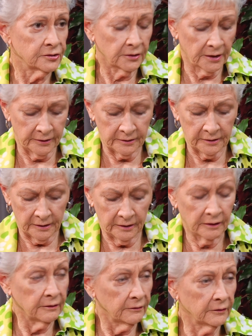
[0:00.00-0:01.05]
like
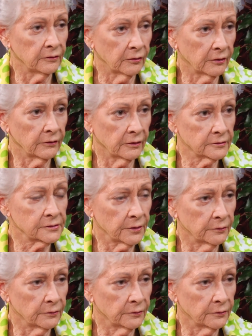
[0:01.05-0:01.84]
the north also.